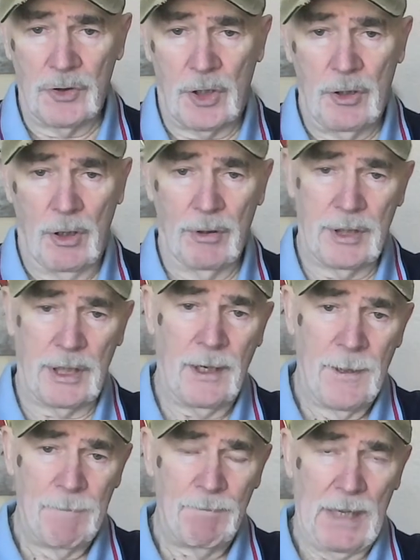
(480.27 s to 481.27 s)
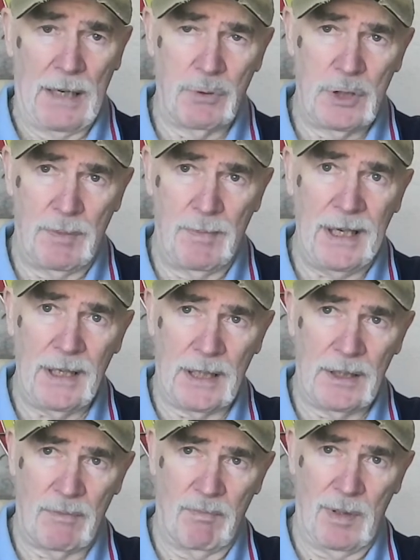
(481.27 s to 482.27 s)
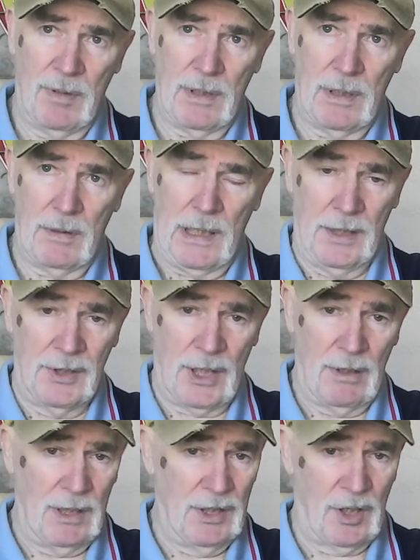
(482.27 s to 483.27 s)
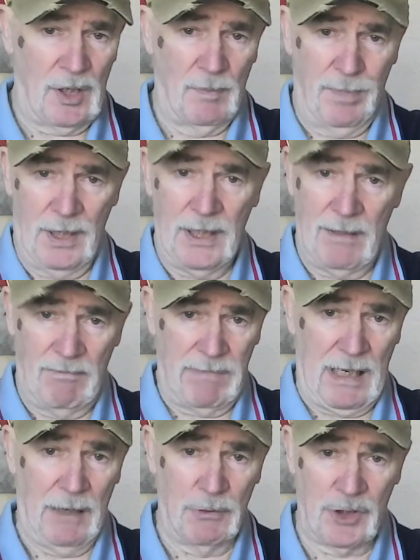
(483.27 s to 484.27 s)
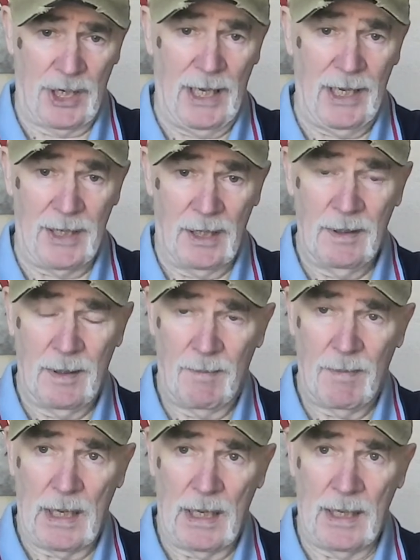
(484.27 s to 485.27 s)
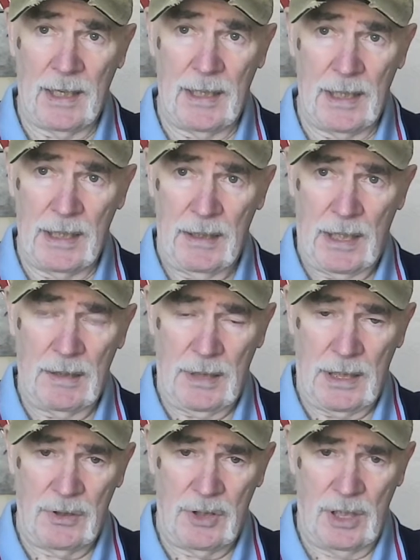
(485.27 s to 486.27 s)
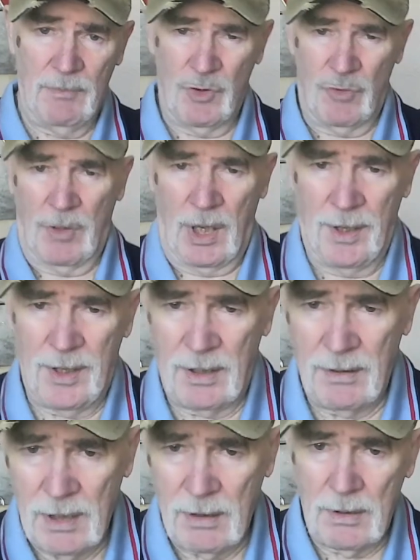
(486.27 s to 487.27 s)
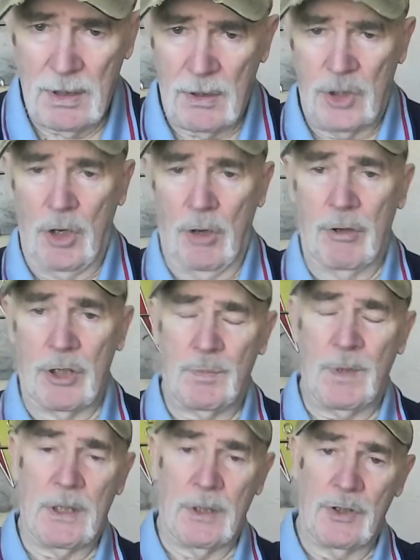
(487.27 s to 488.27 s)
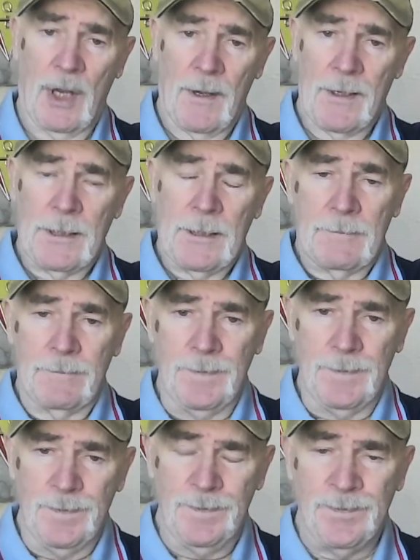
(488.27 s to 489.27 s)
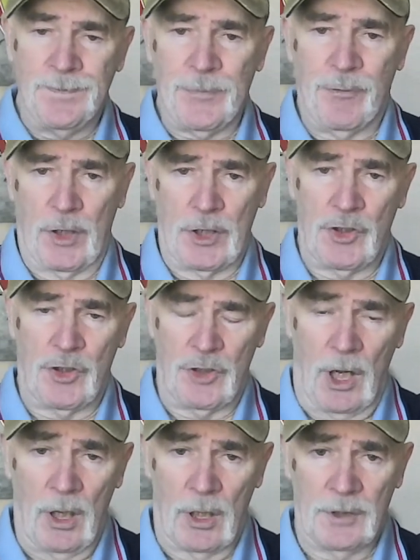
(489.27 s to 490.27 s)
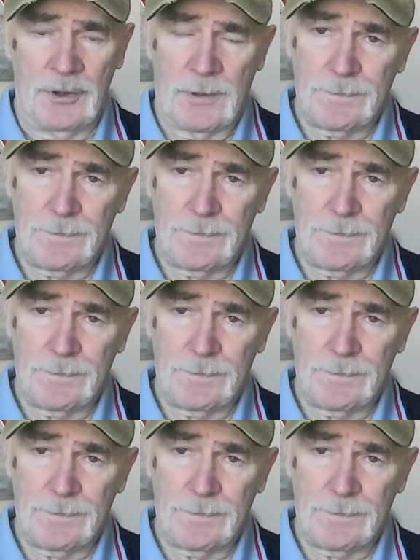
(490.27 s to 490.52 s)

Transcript: security. Now, to me, as a complete outsider, it seems rather curious, because for a start,